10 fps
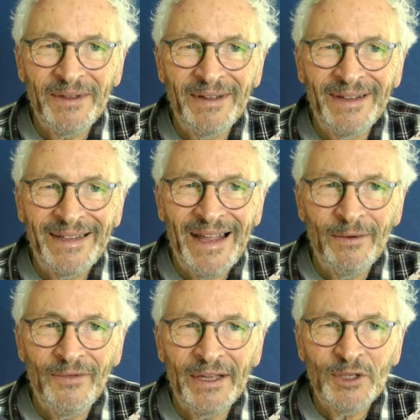name of
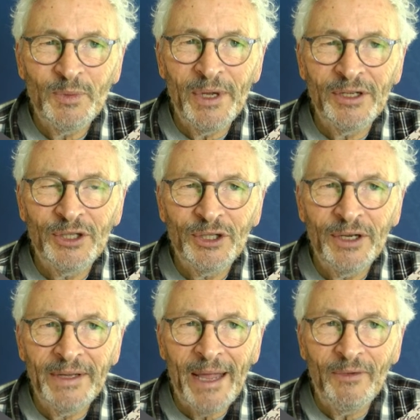that speech,
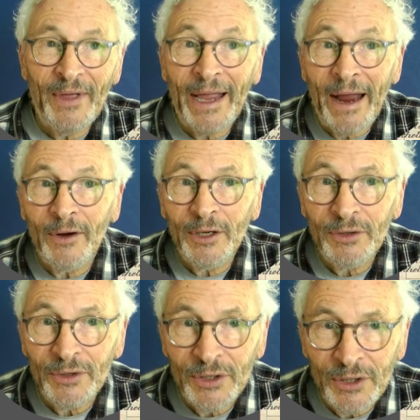name of that character, I
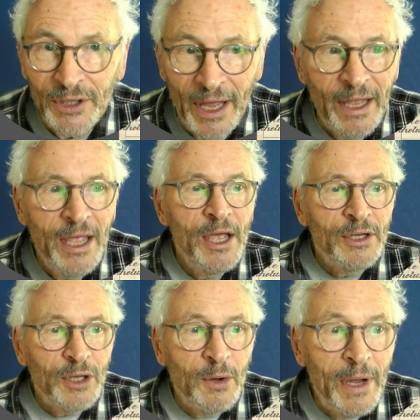should say.
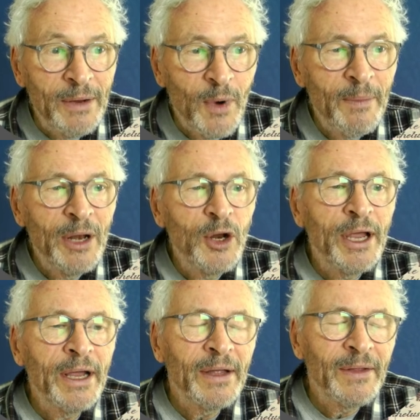So when we're looking
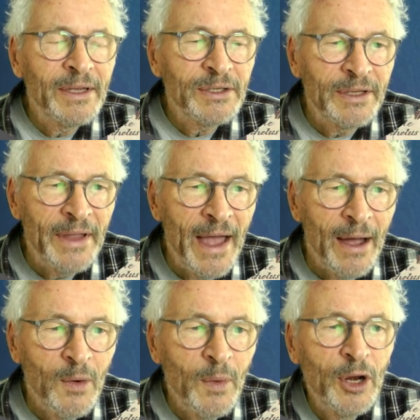at this now,
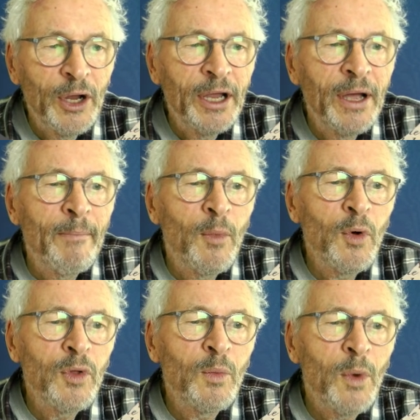we're looking at more
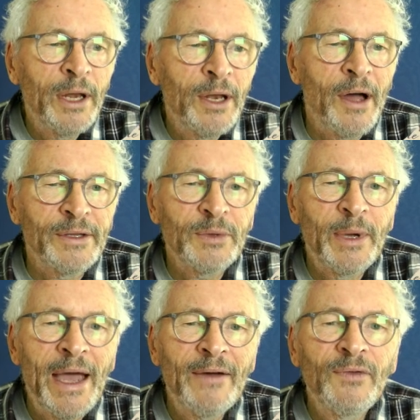than one line. So we
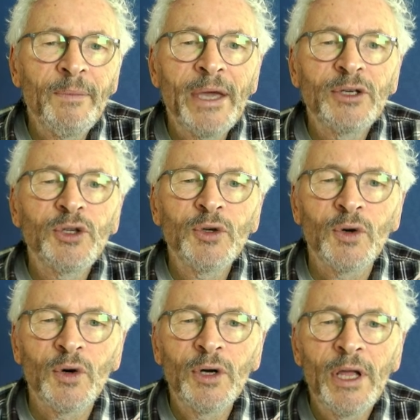have to make
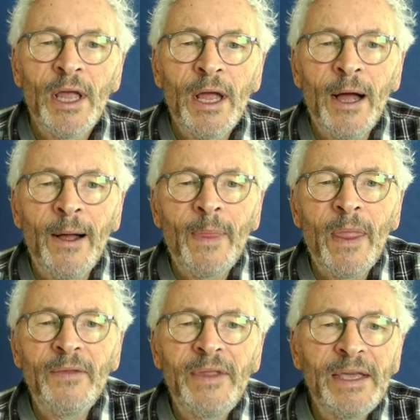sure
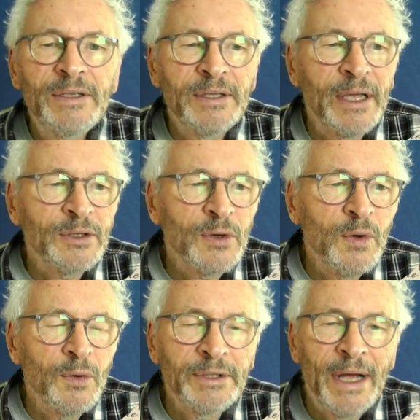that these things all
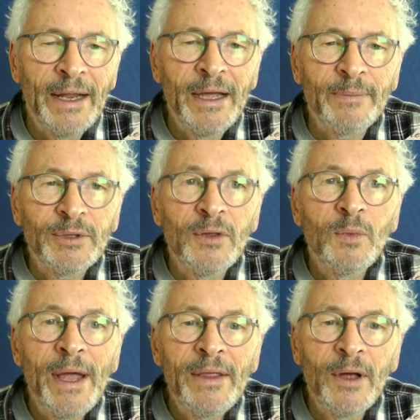tally up. So the
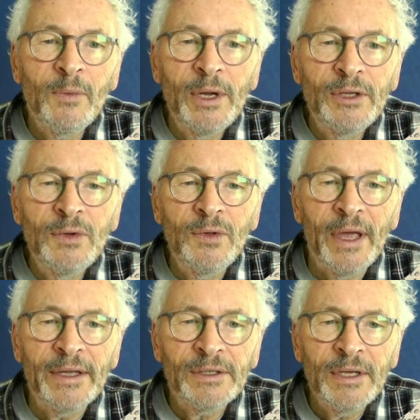way that we do this